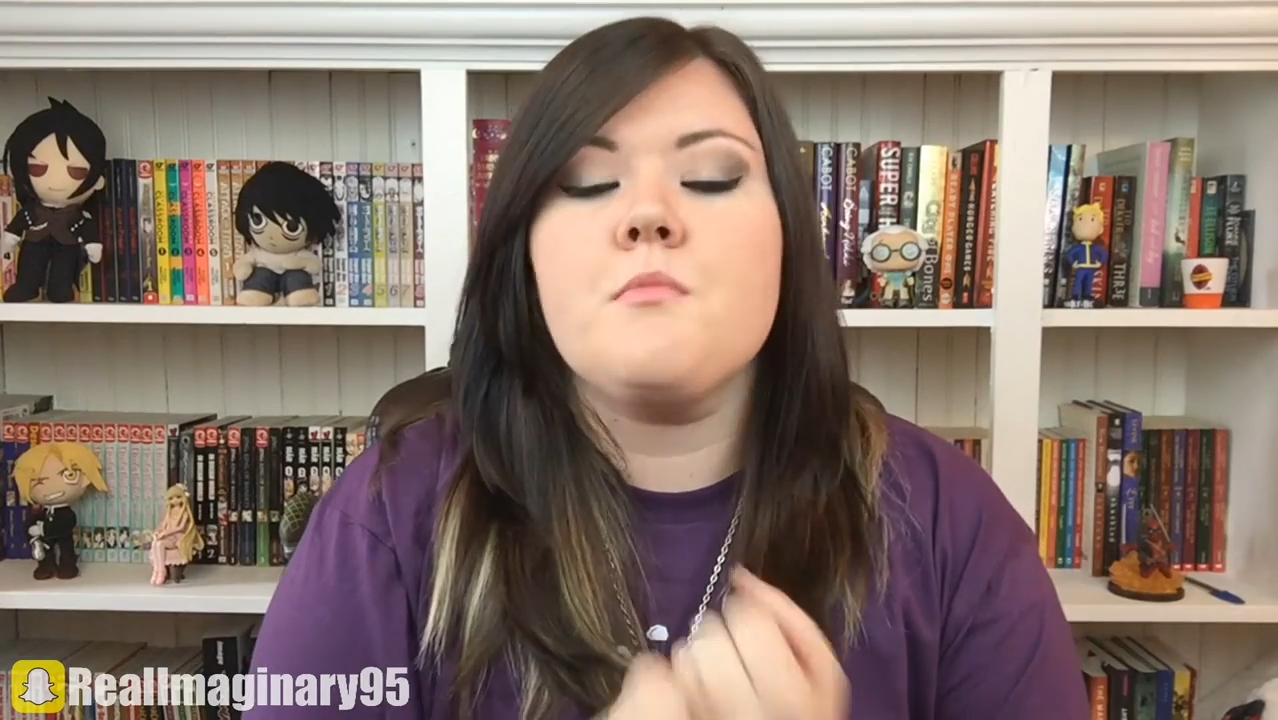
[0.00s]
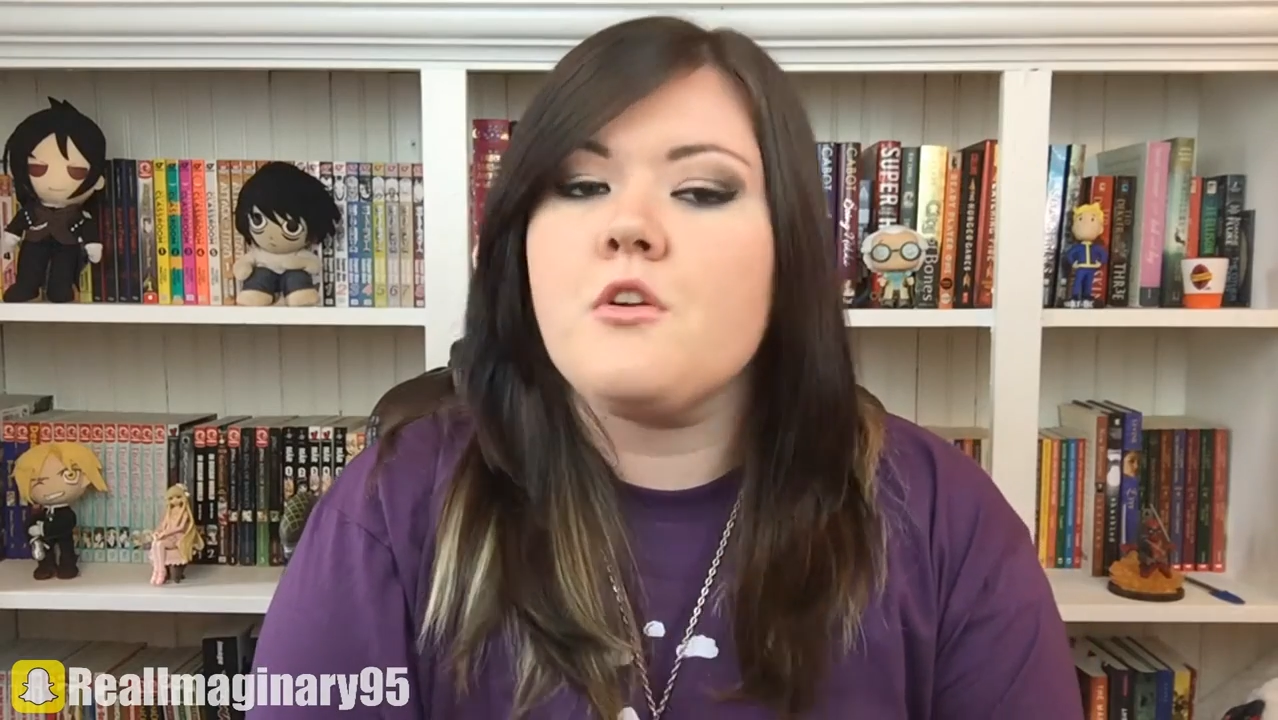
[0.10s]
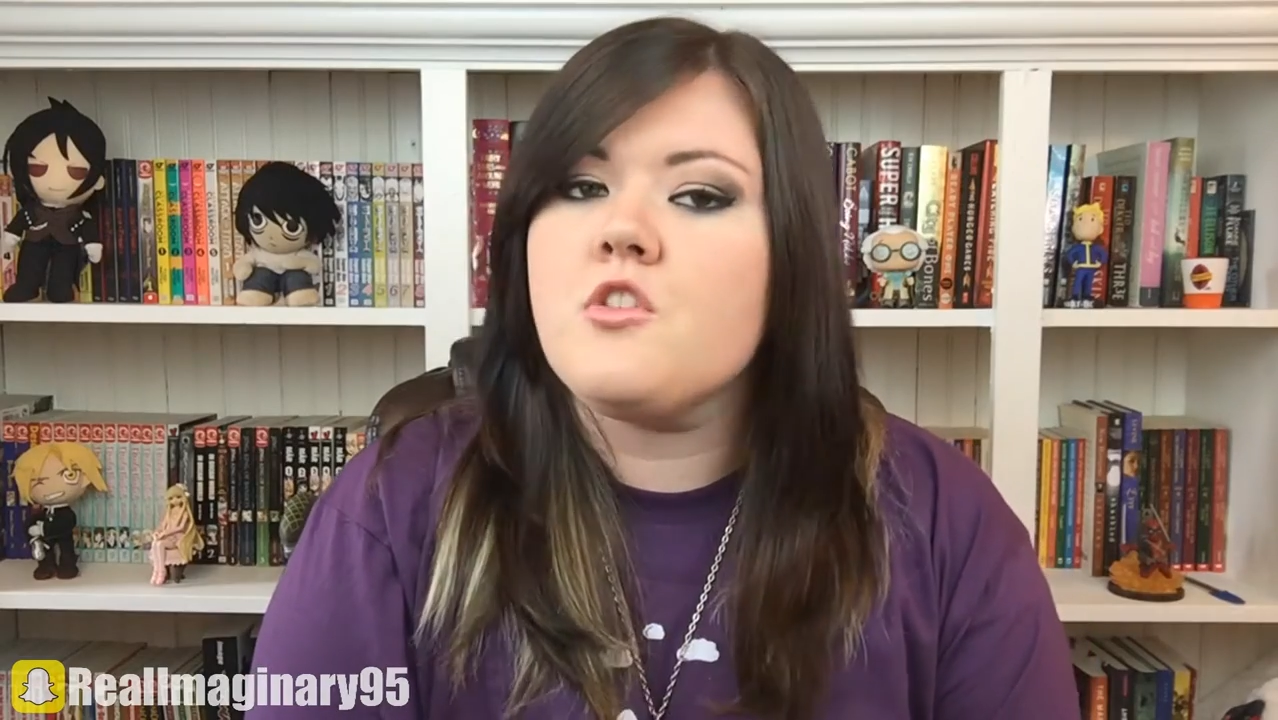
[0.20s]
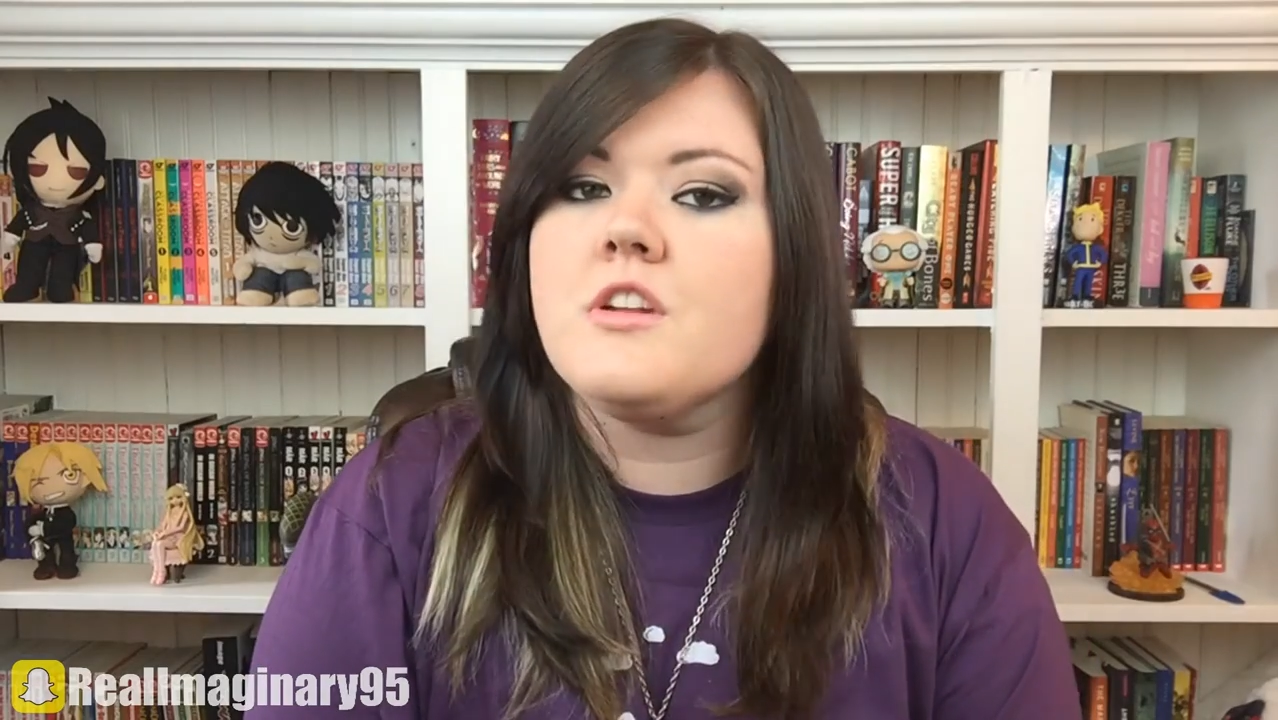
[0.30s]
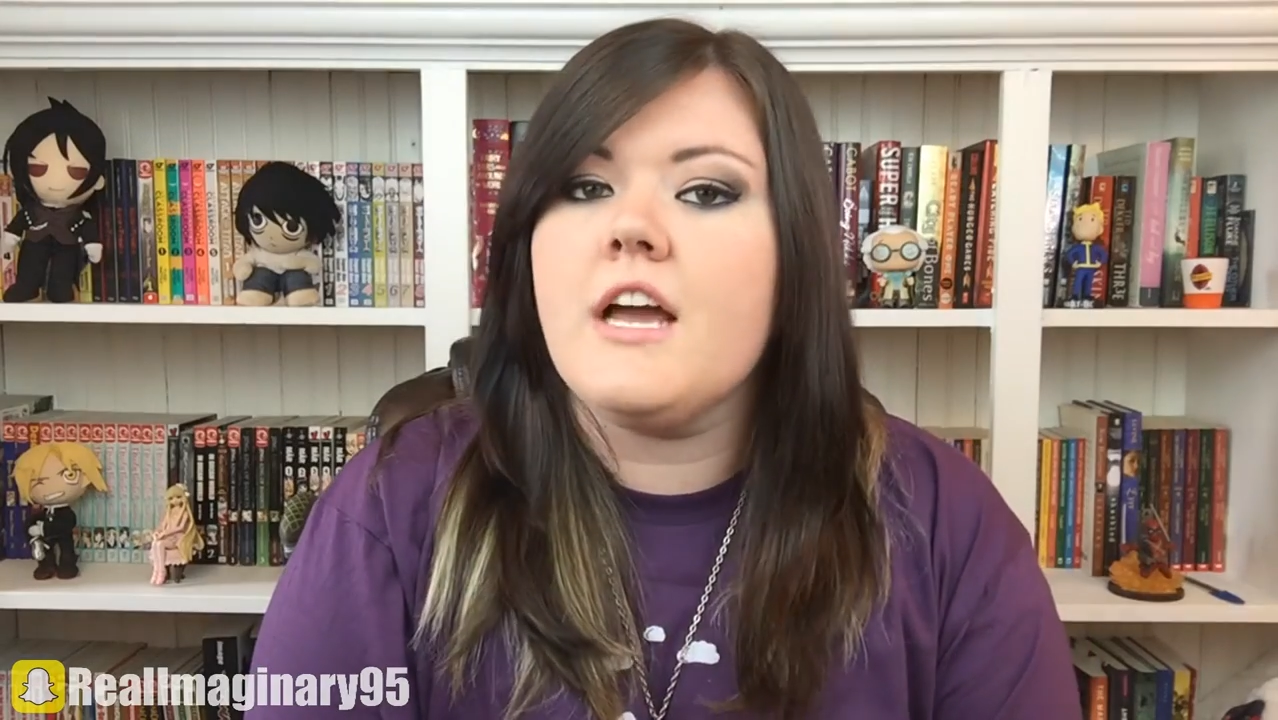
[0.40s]

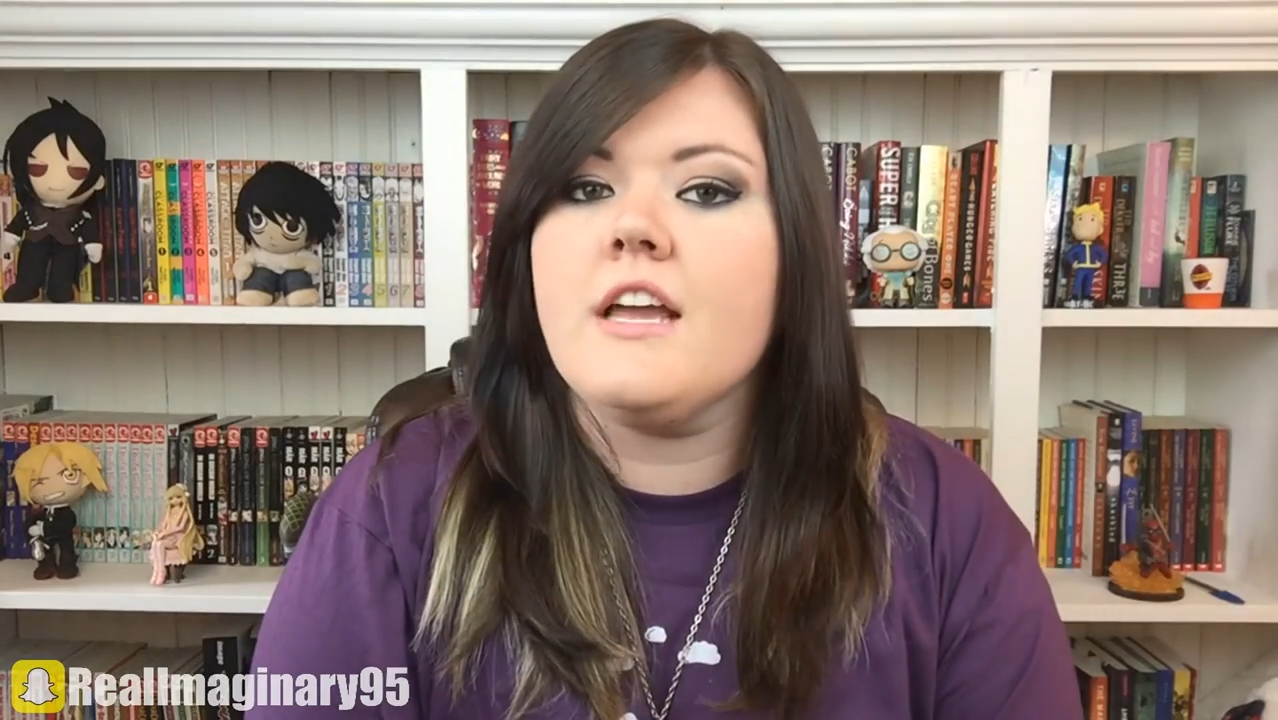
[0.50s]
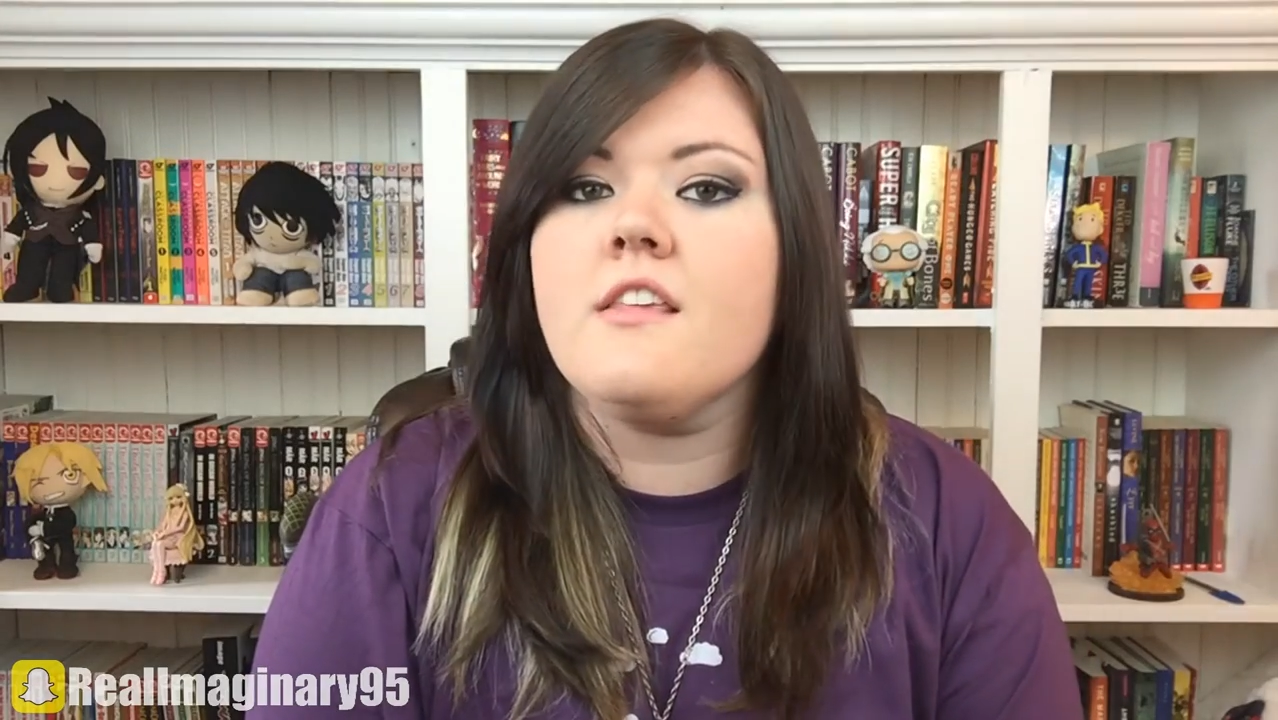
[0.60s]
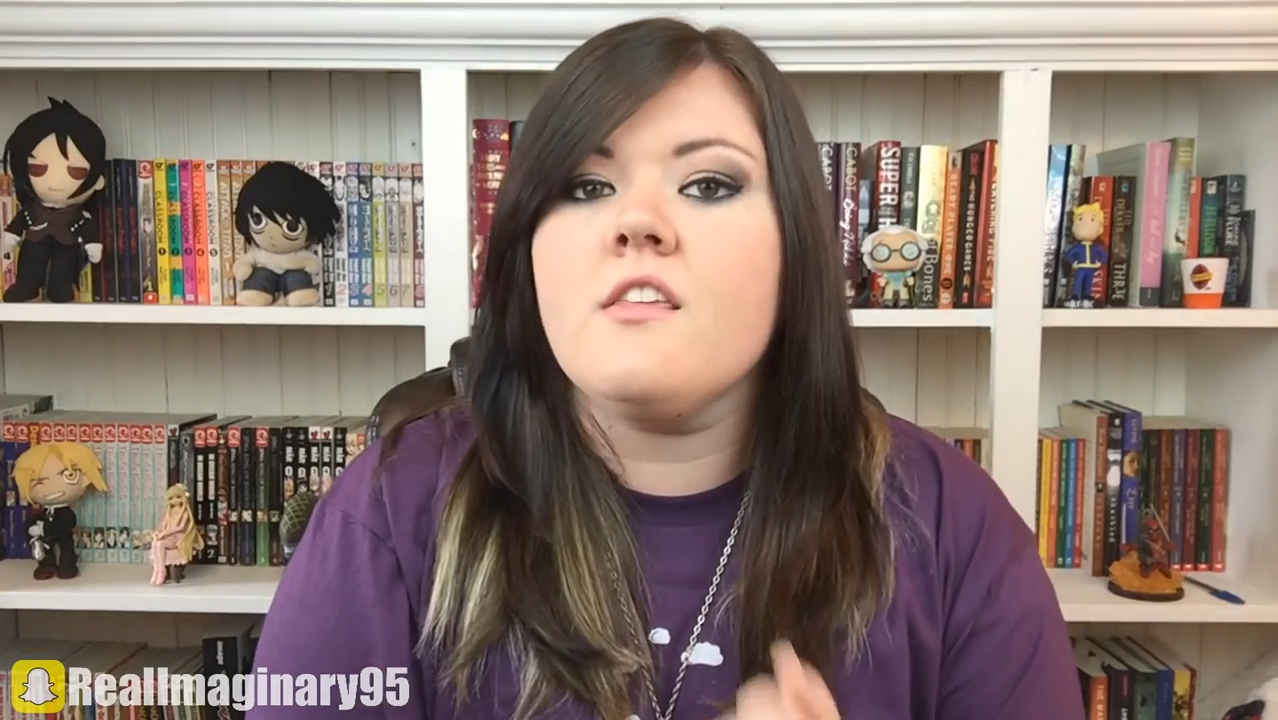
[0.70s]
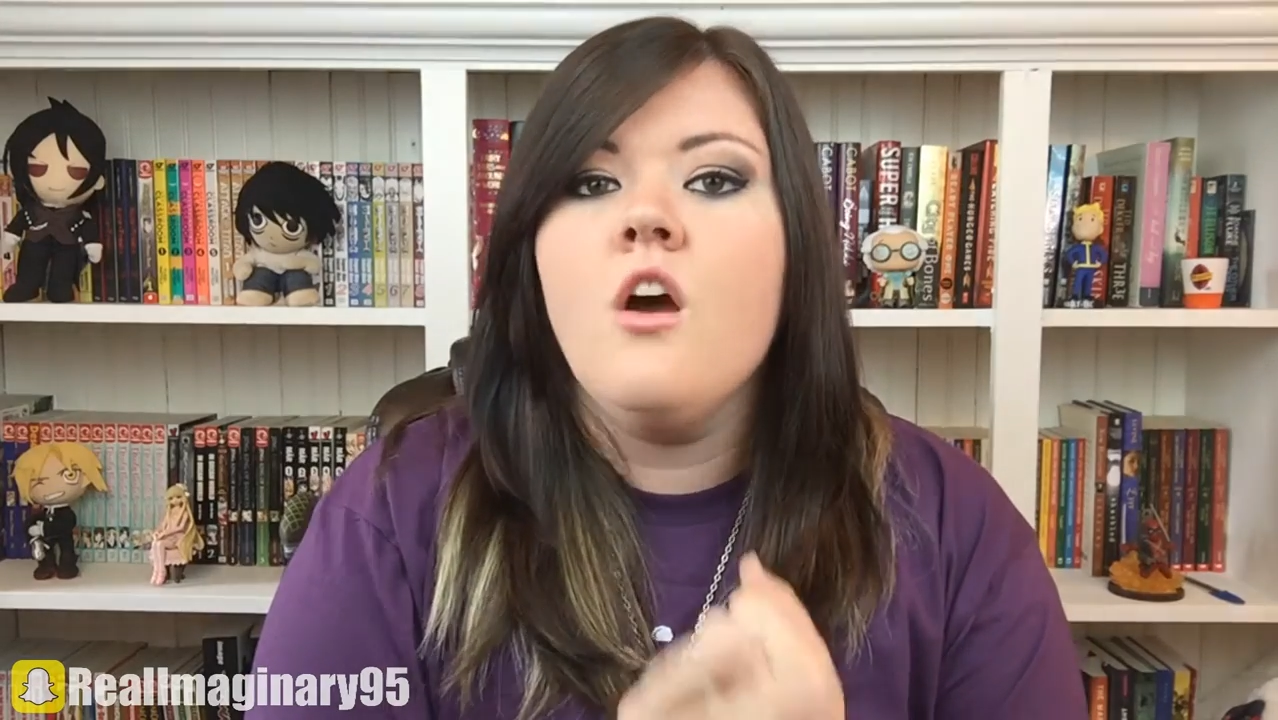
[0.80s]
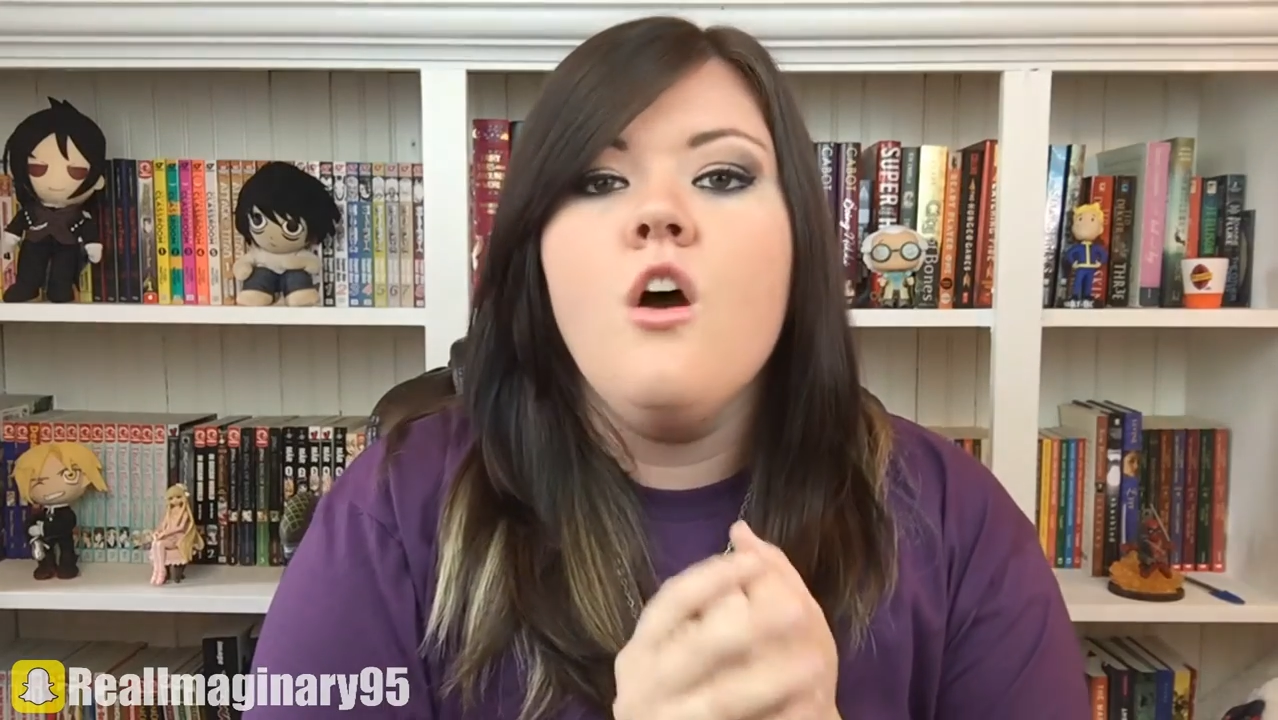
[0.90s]

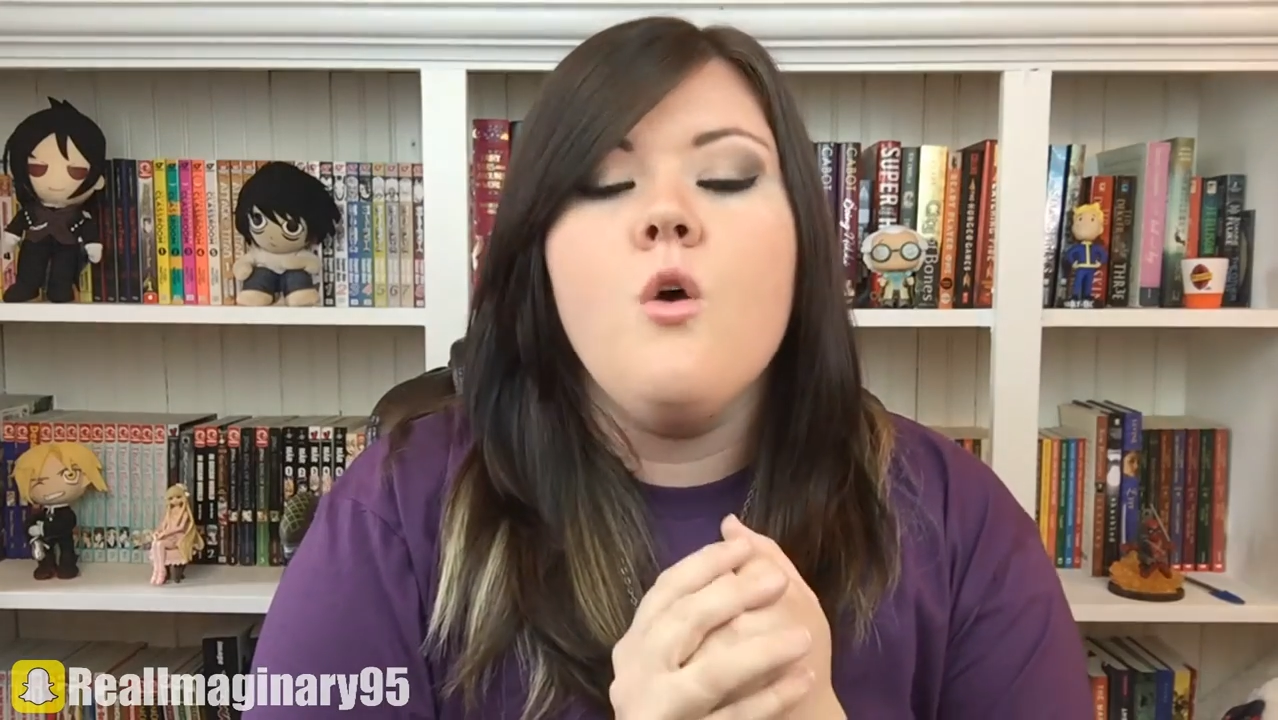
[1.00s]
merchandise